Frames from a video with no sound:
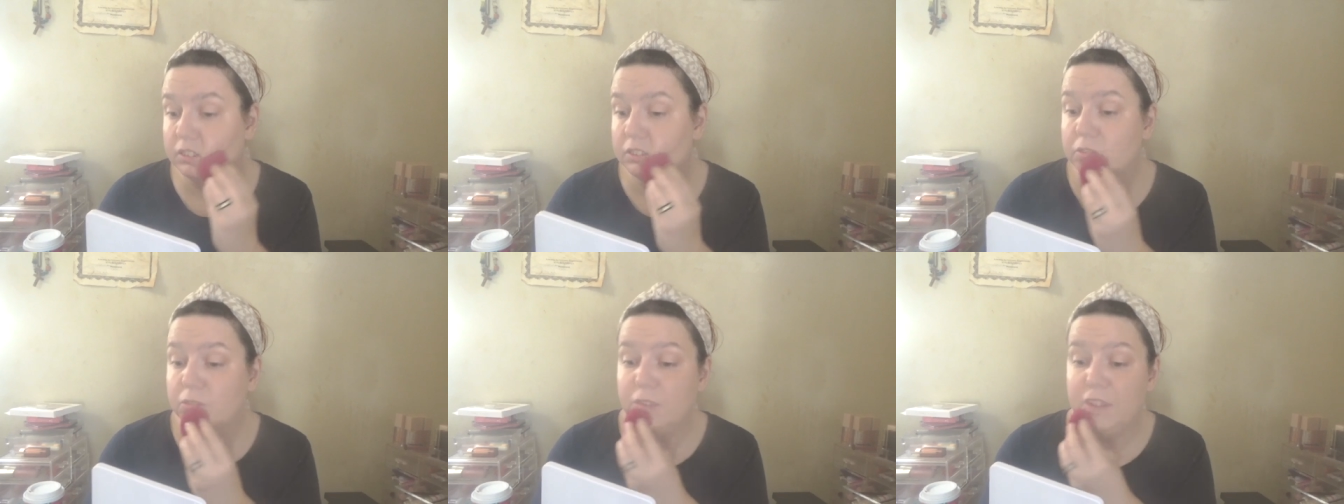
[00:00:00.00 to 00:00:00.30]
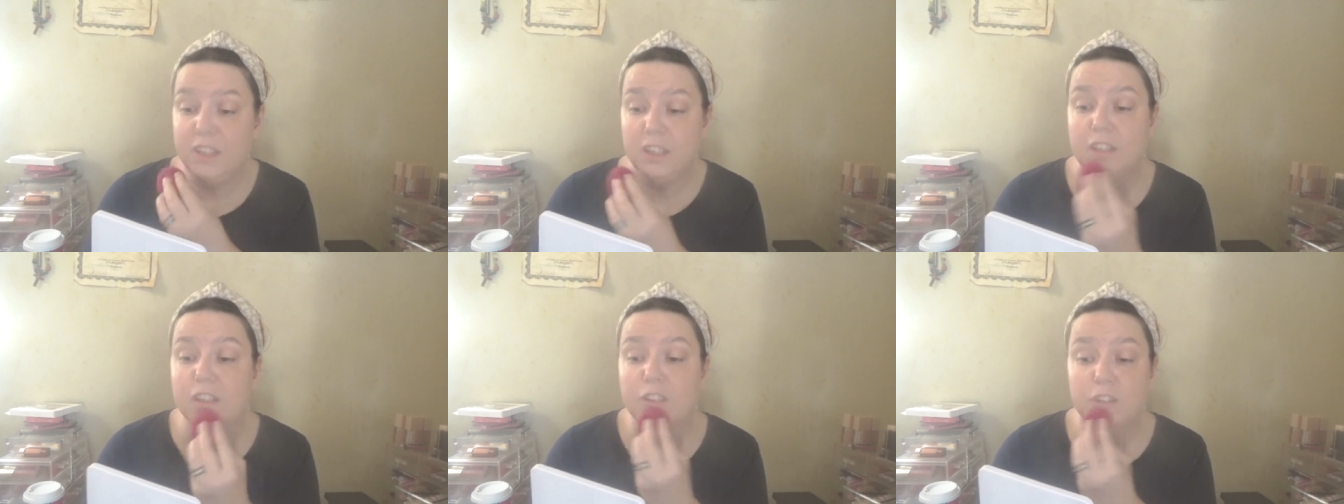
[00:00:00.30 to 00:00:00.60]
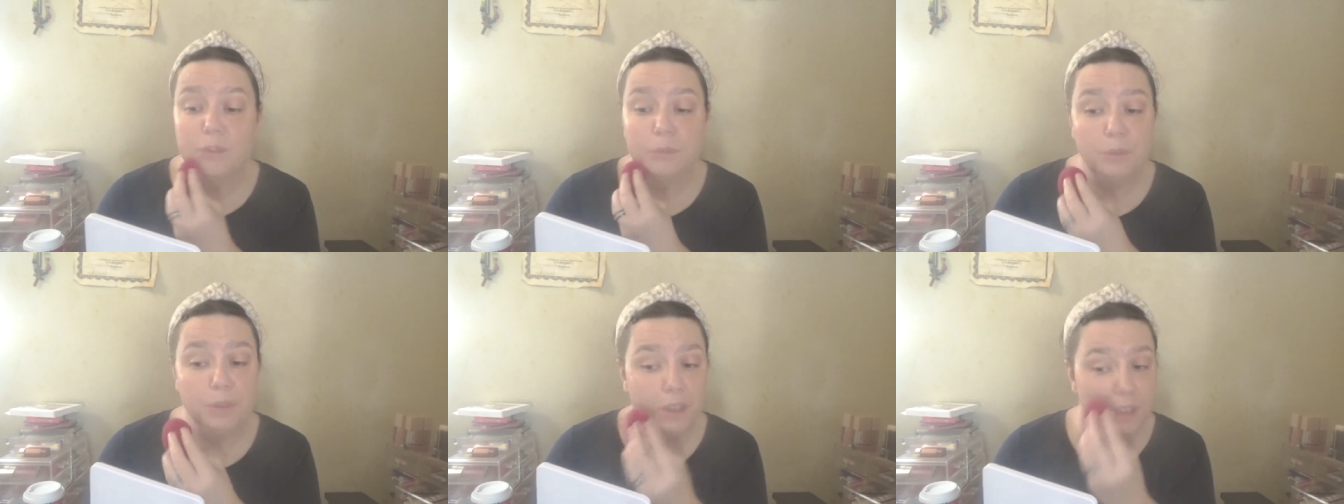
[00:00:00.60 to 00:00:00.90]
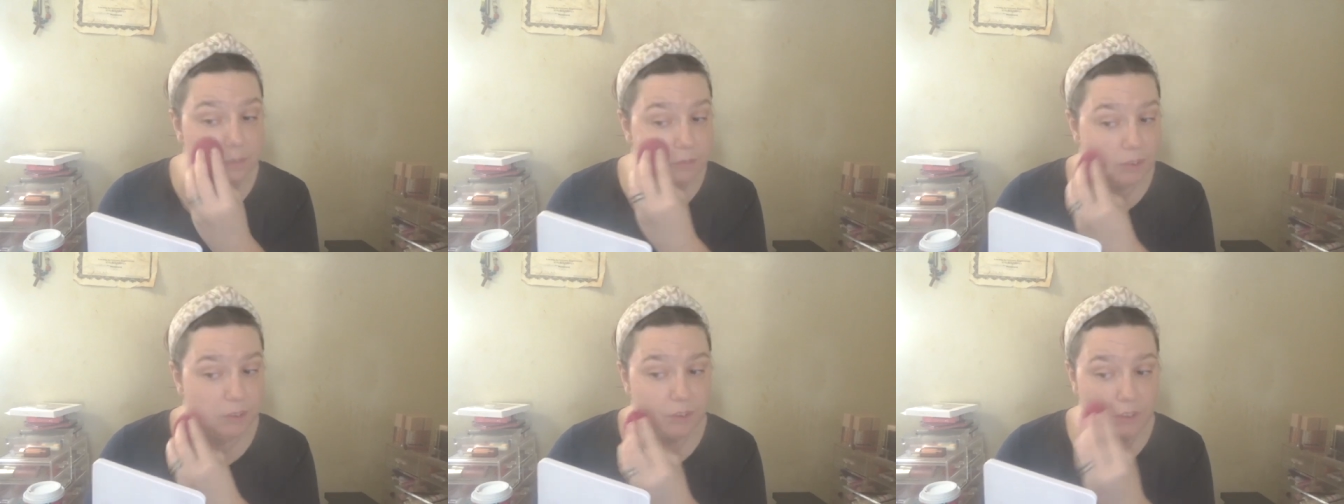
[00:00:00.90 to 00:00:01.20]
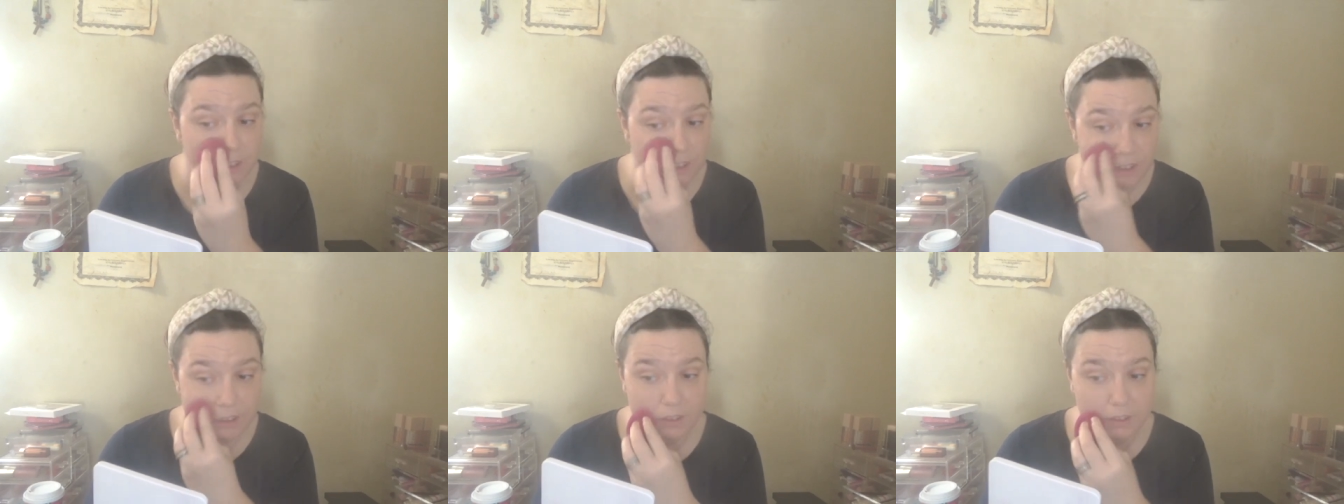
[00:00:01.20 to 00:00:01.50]
weeks where I'm just
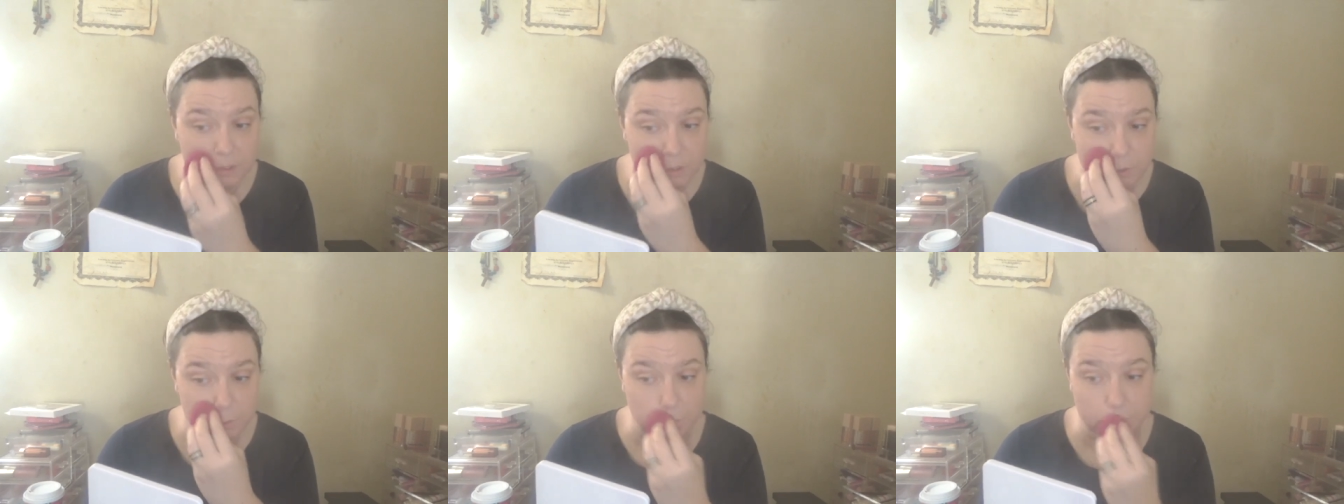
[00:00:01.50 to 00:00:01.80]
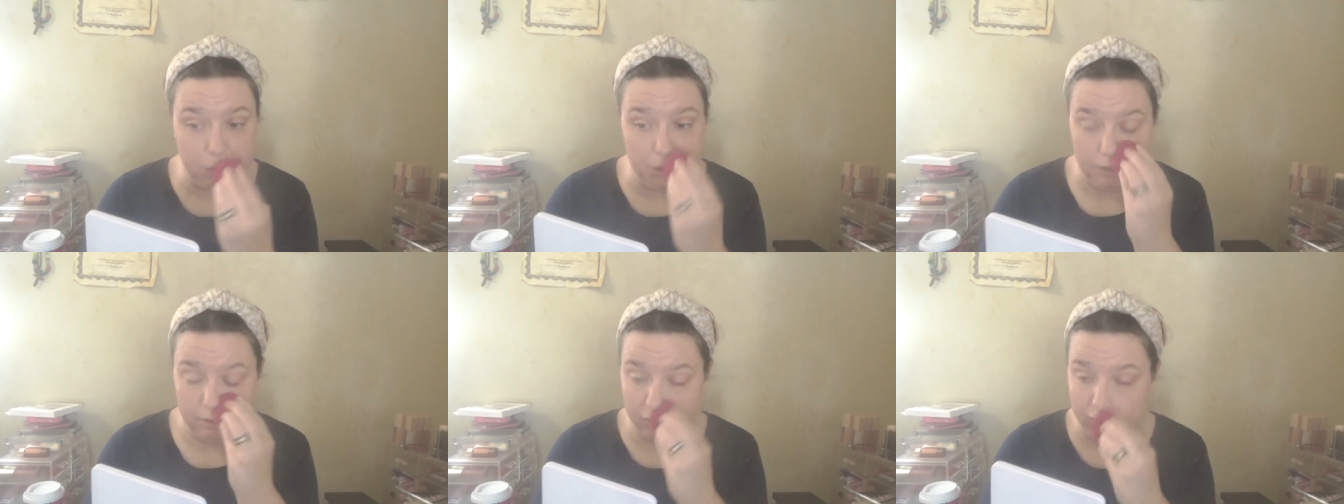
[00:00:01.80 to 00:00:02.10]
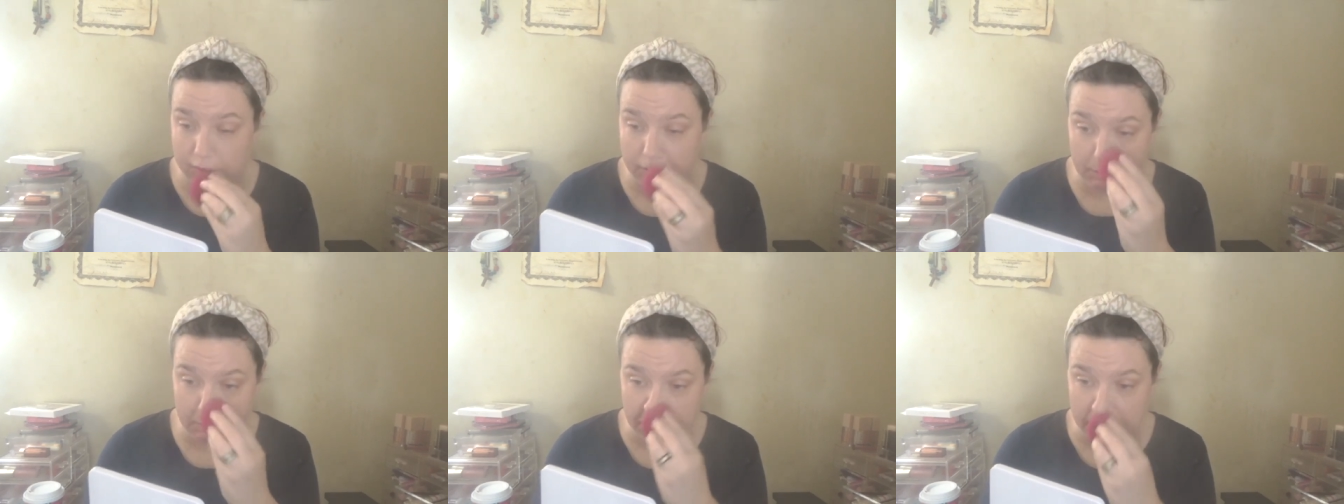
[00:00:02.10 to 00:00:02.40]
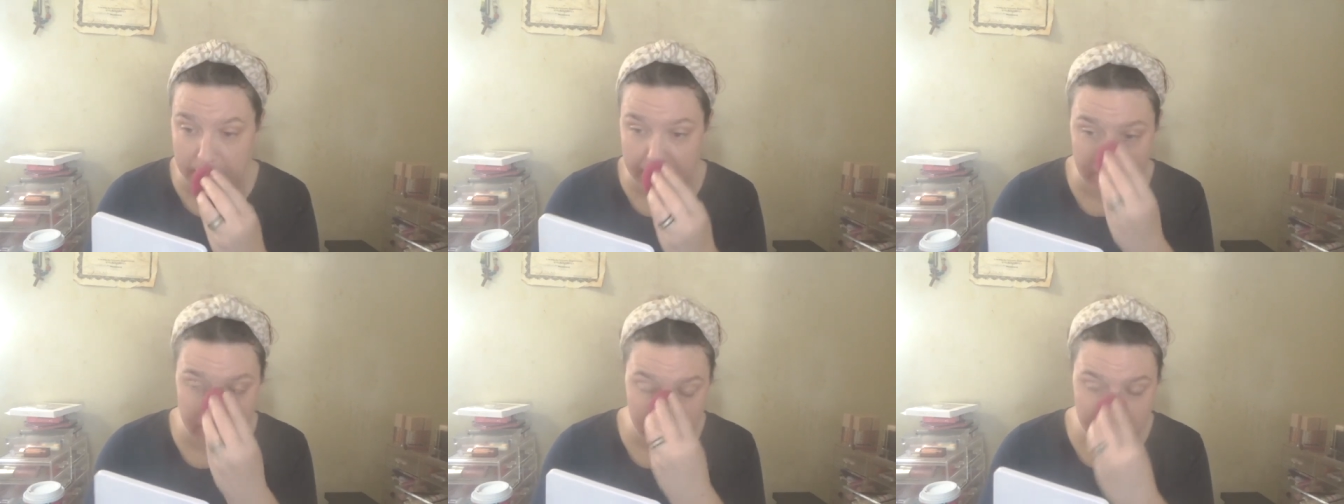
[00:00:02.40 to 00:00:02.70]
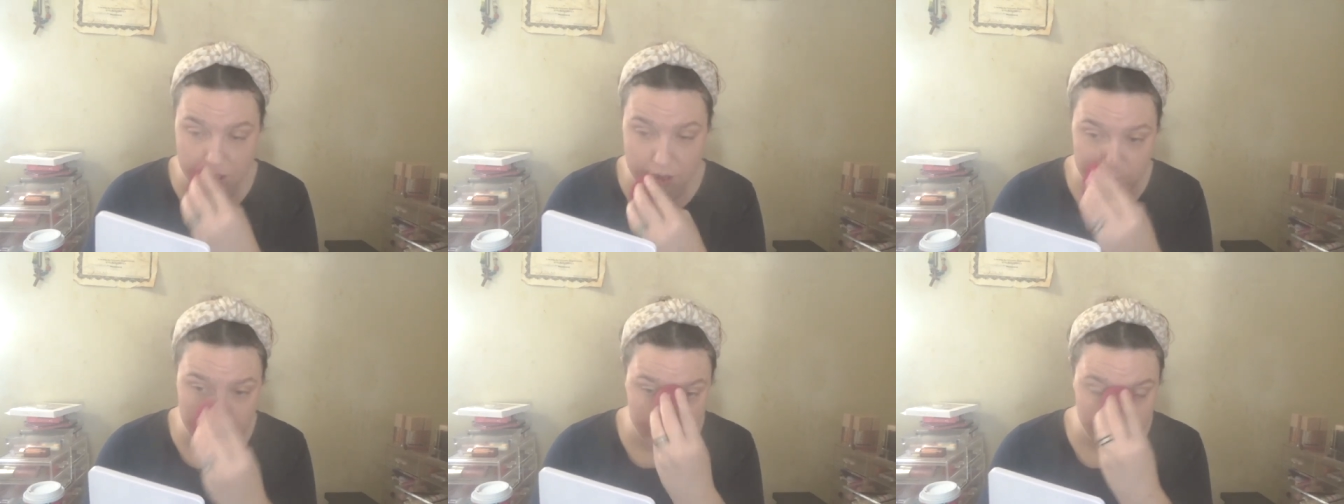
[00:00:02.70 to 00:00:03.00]
going to enjoy sleeping
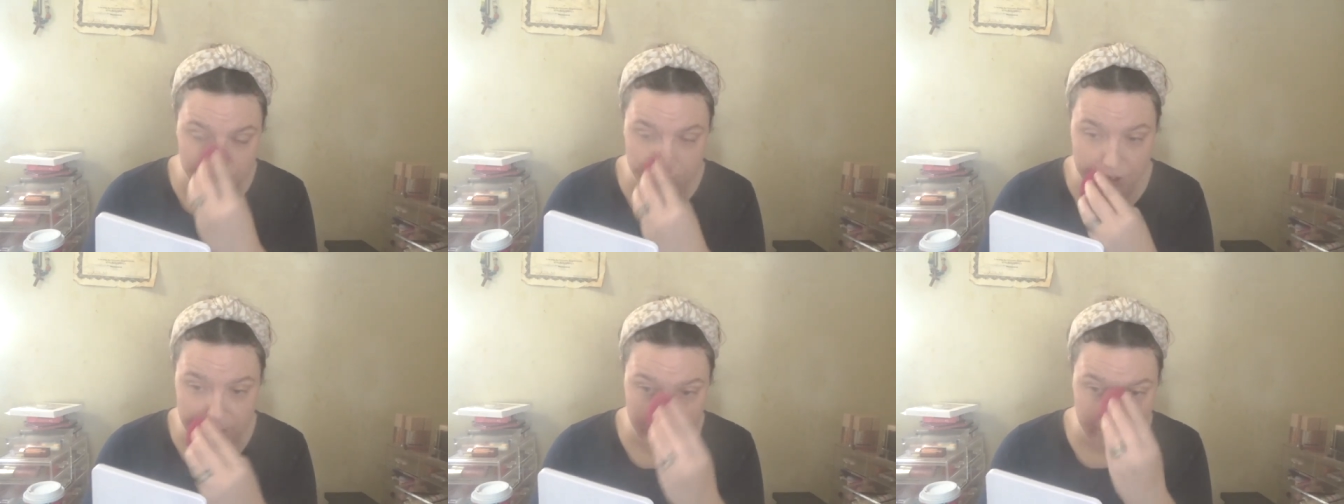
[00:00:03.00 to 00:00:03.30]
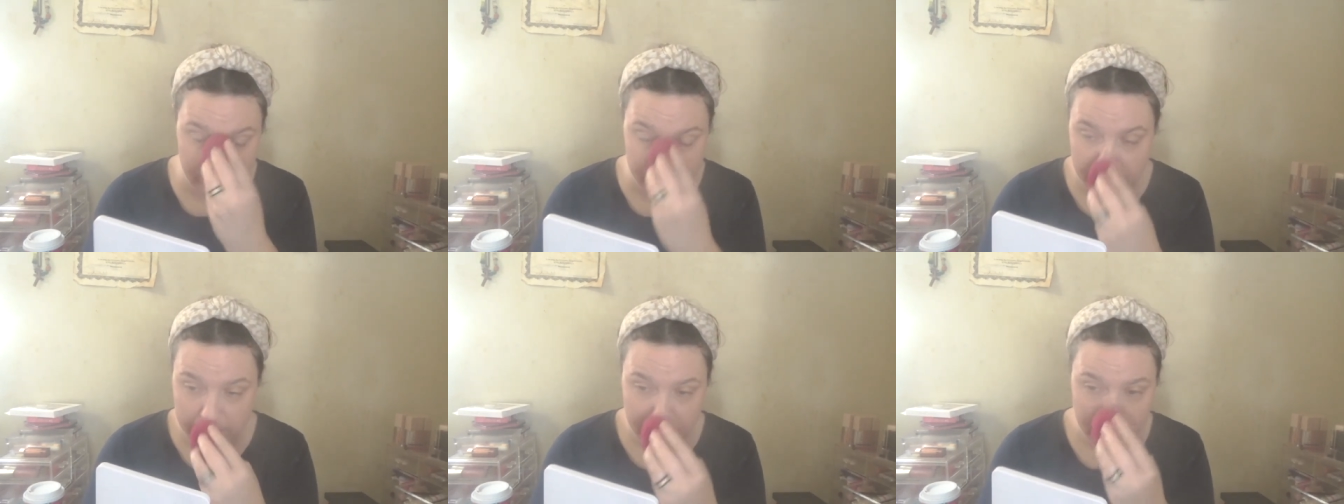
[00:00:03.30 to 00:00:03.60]
enjoy